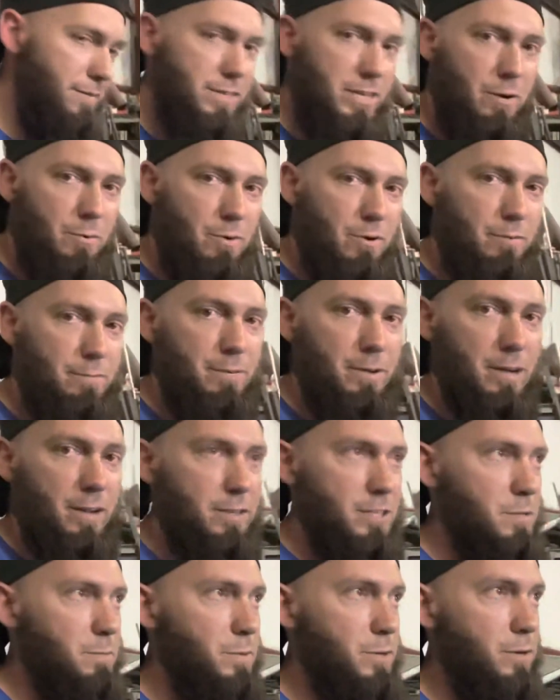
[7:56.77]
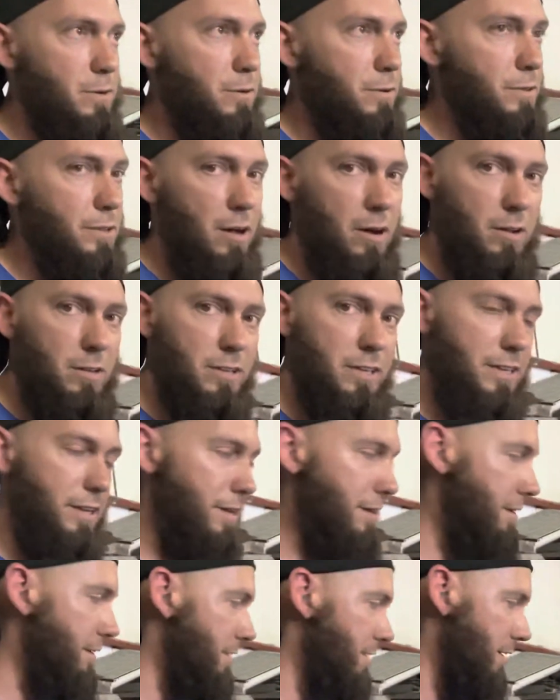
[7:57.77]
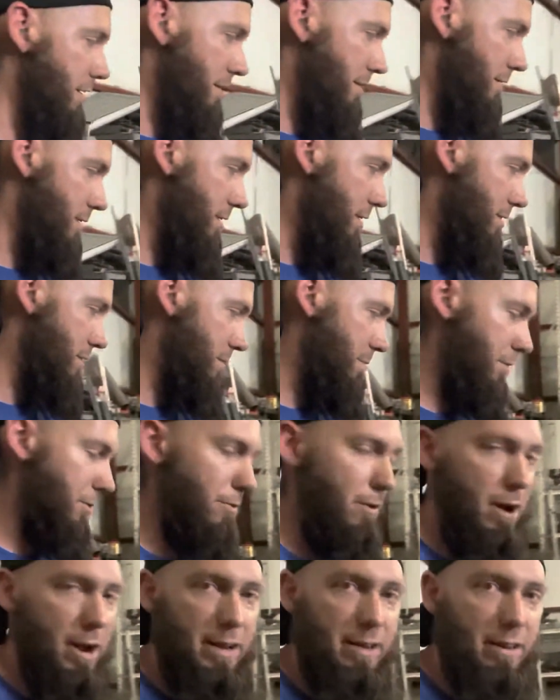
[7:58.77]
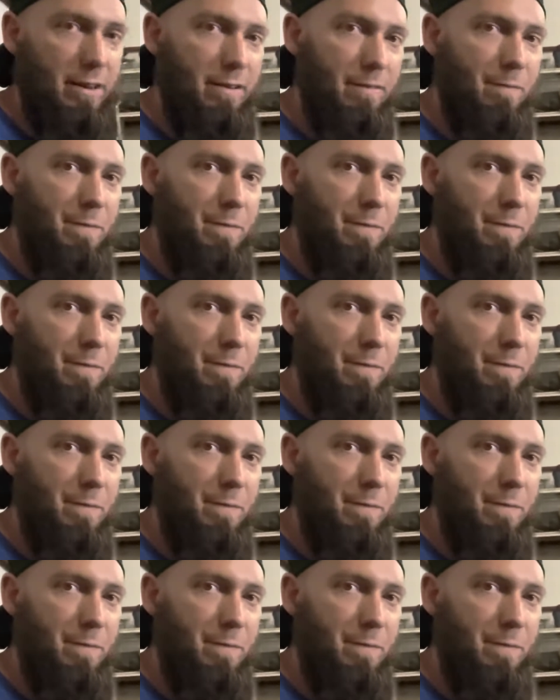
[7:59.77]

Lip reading: that weren't fucking smooth, all in there. Some grinding.